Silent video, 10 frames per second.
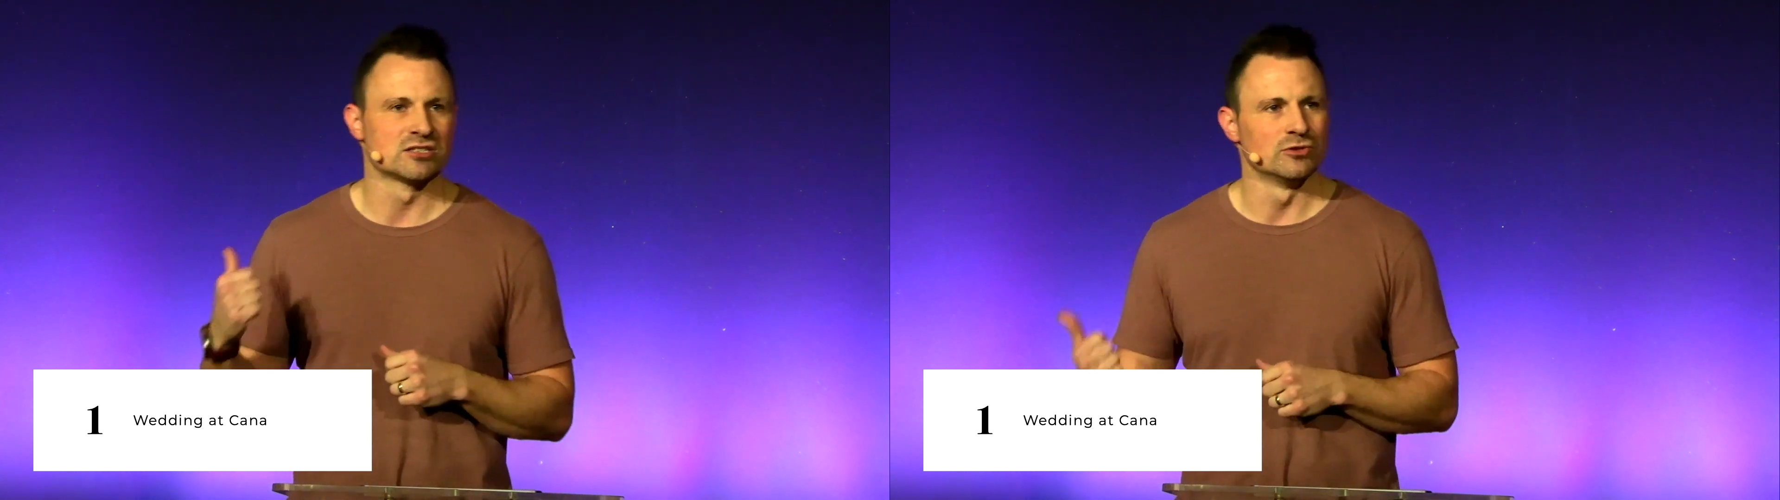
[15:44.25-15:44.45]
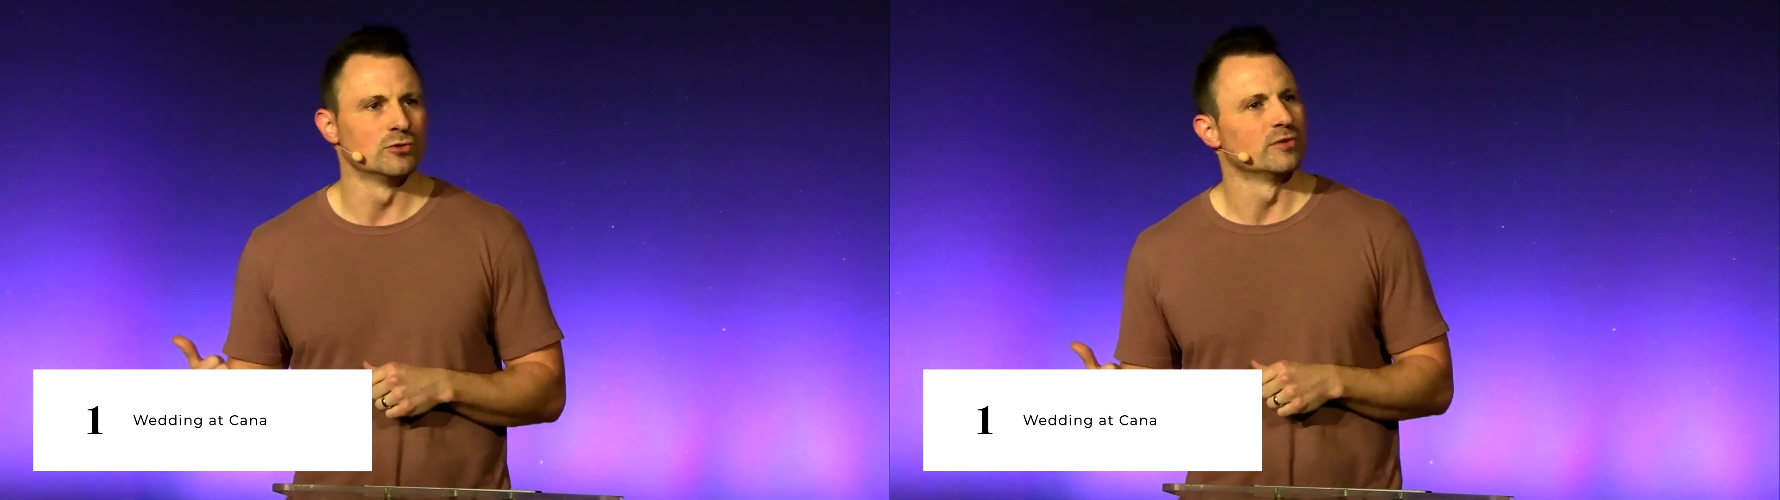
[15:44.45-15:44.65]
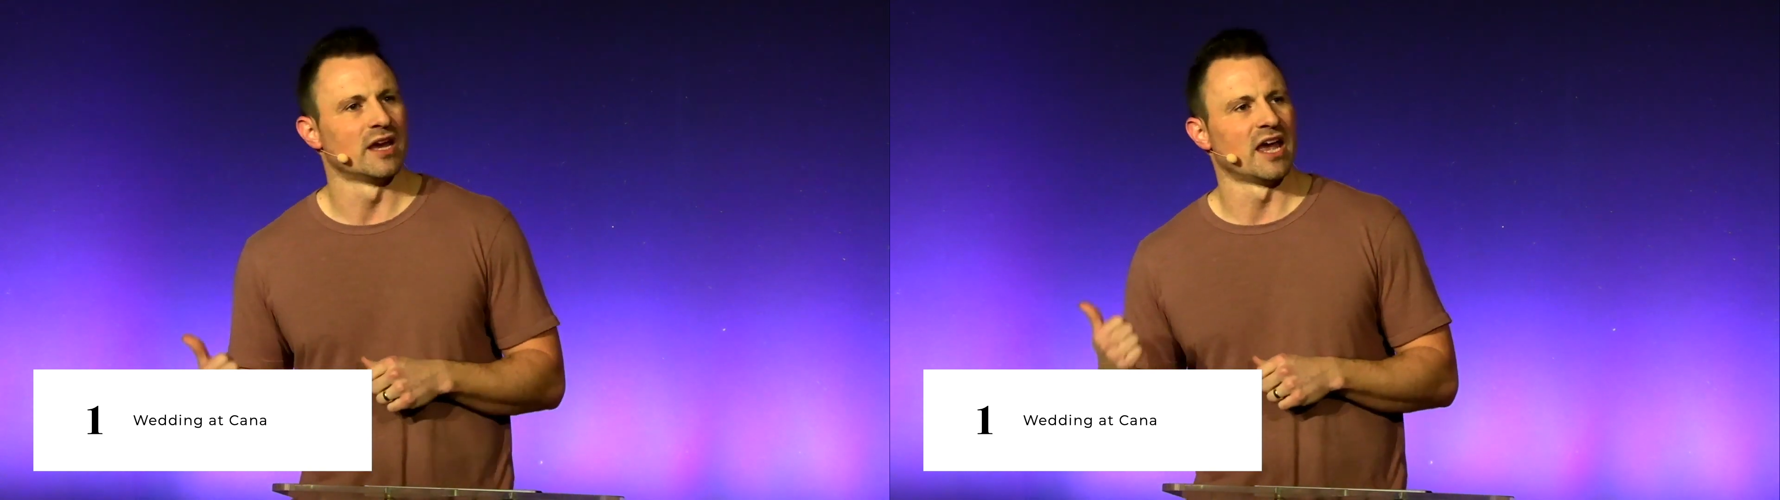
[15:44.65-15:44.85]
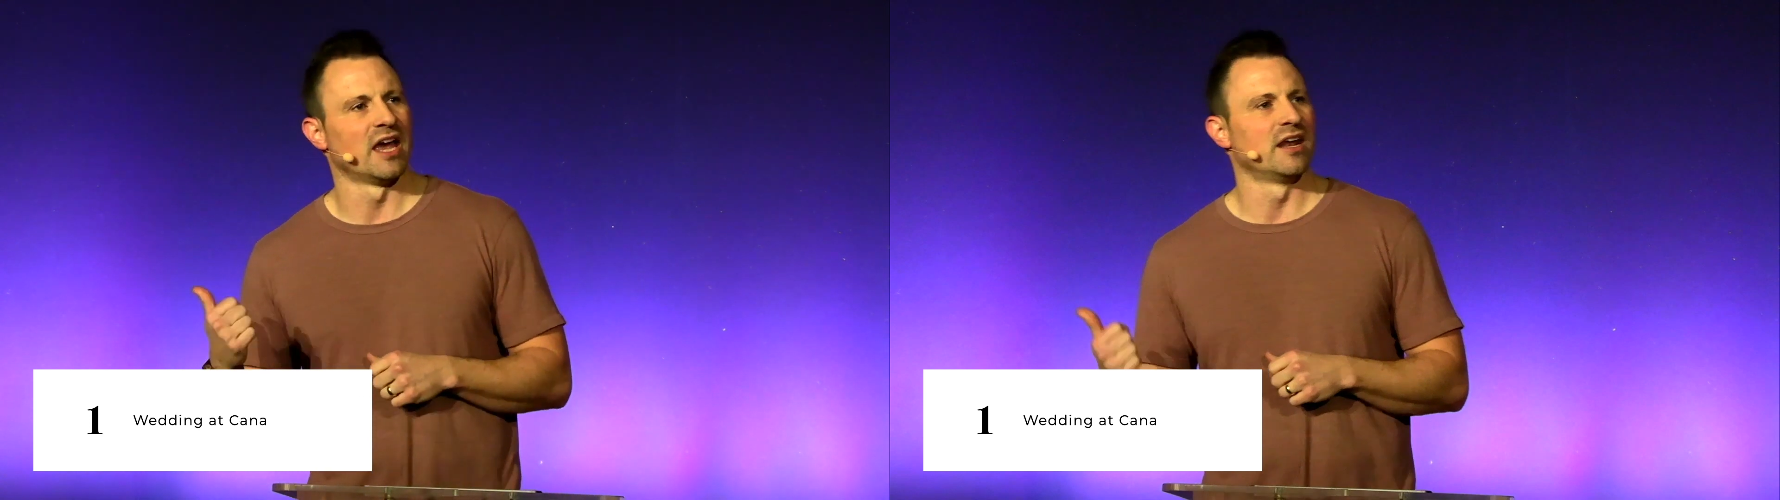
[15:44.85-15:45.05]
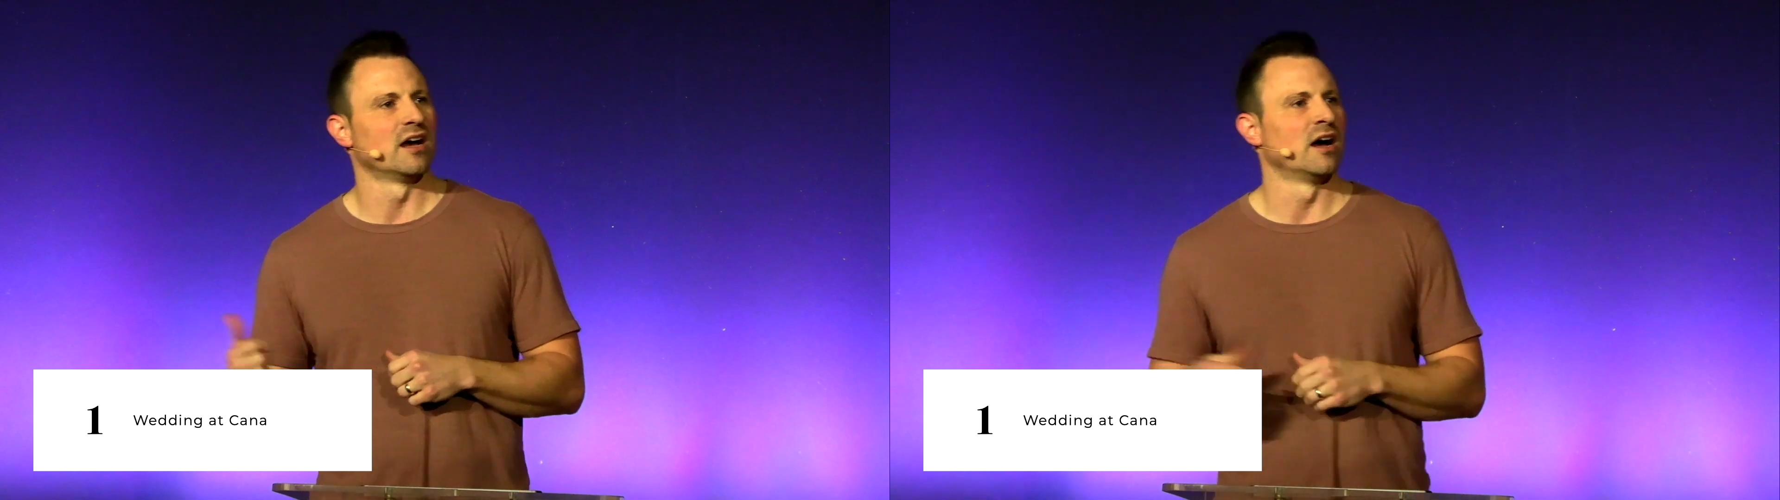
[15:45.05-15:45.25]
to the
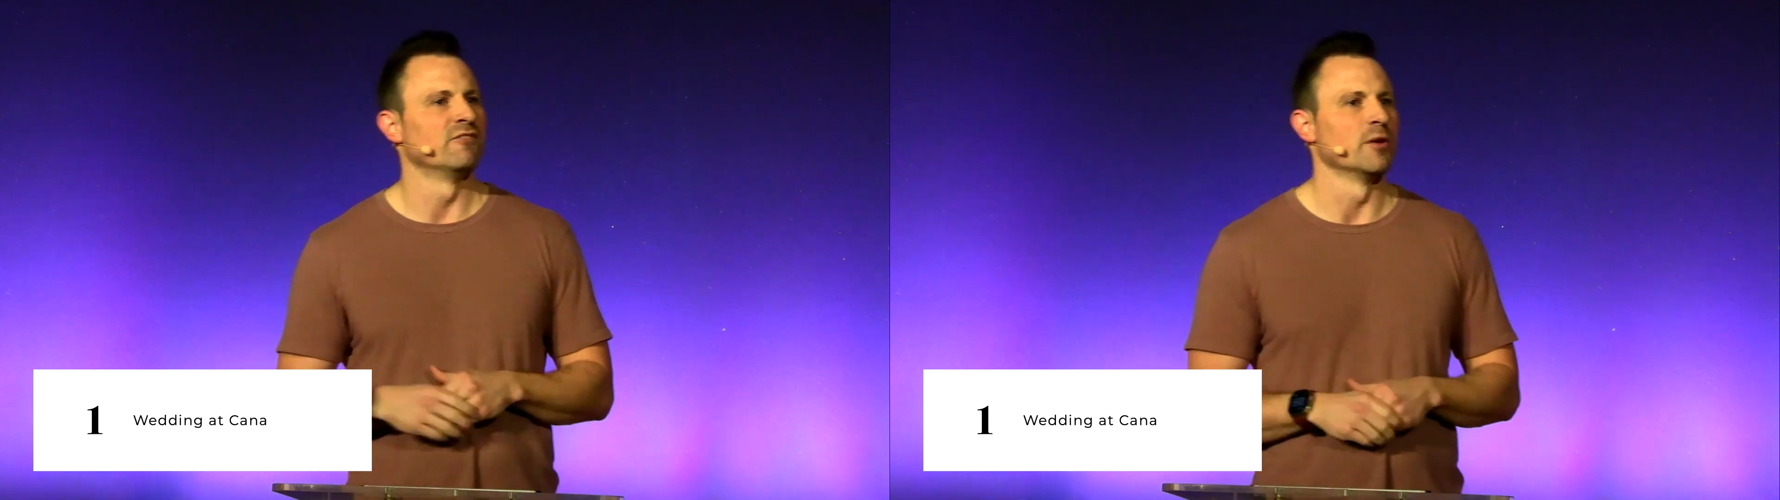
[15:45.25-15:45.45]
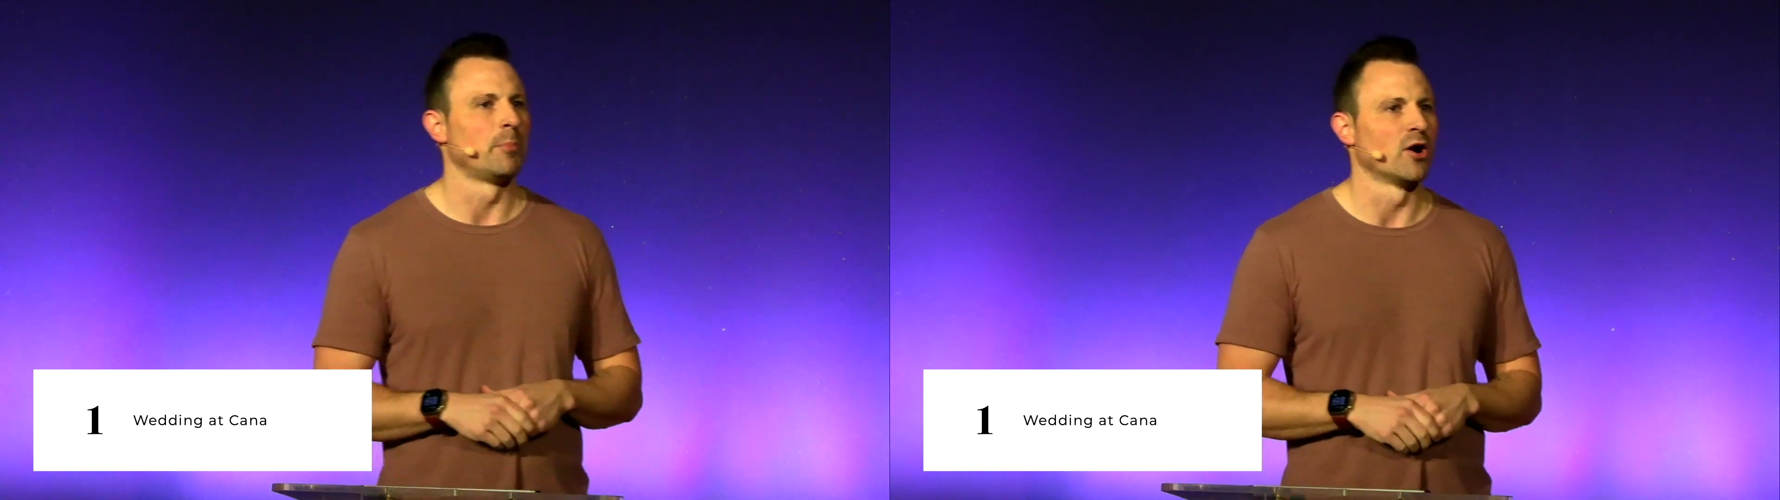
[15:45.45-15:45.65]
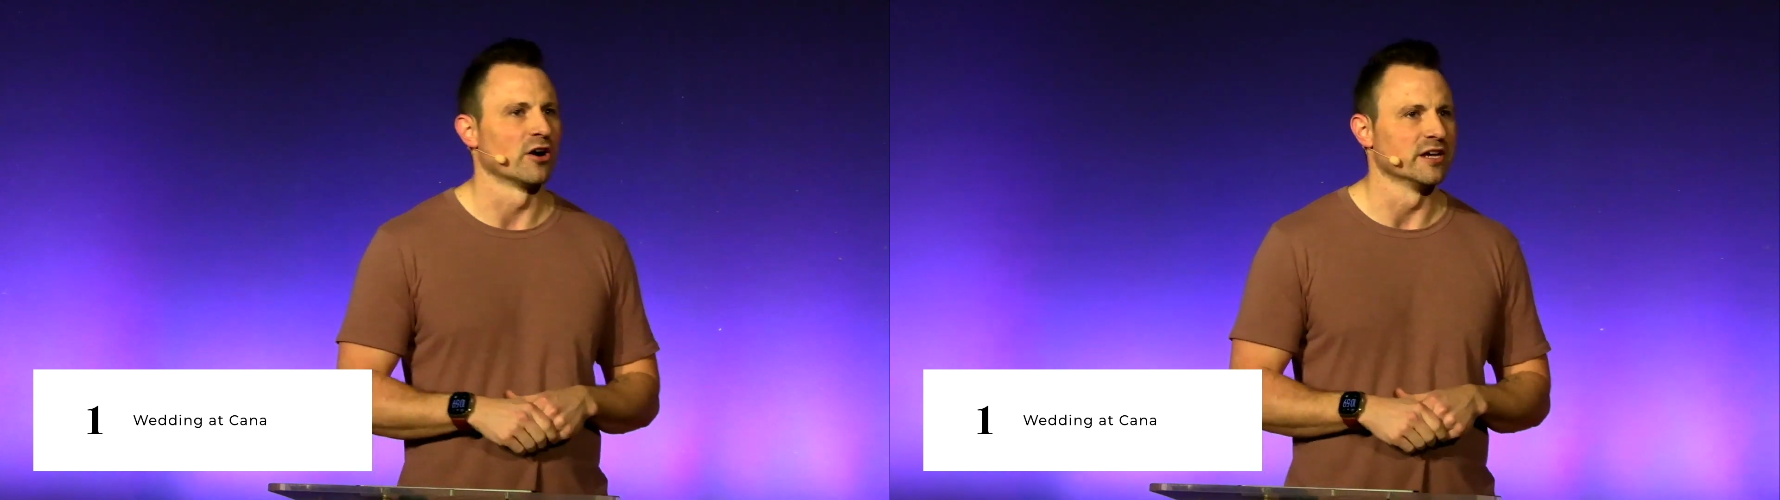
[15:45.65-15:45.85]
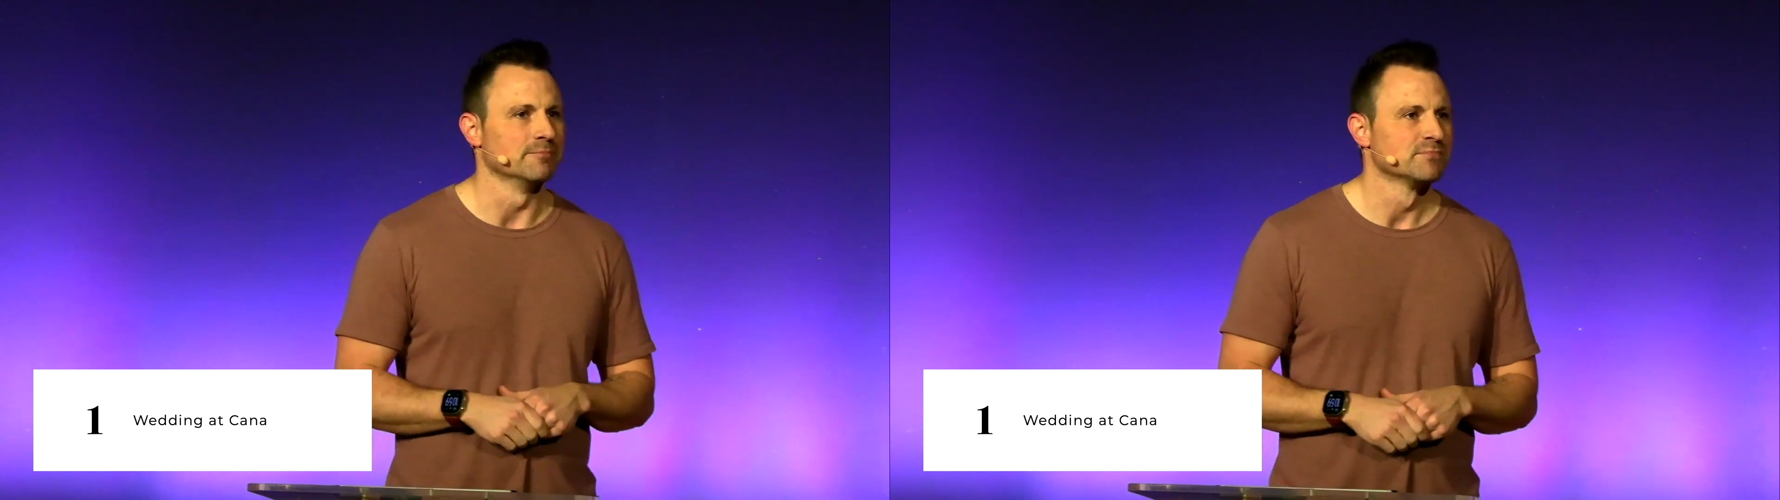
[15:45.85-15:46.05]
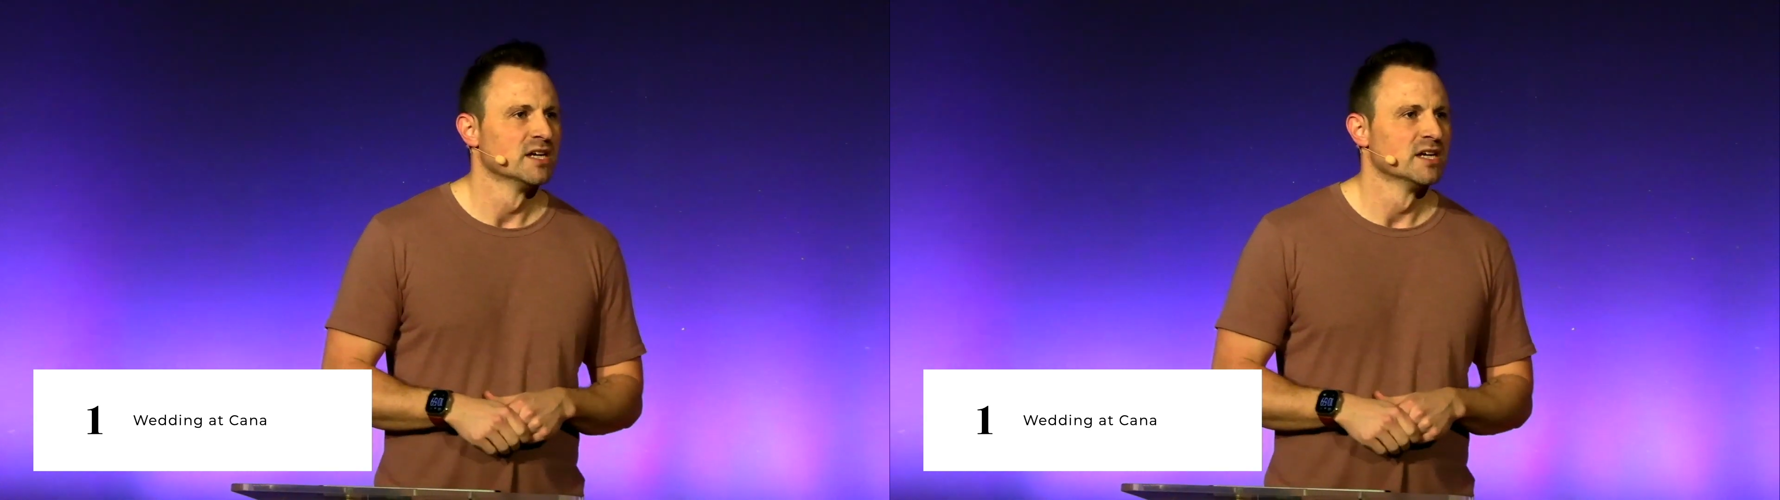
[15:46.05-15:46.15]
head of the party.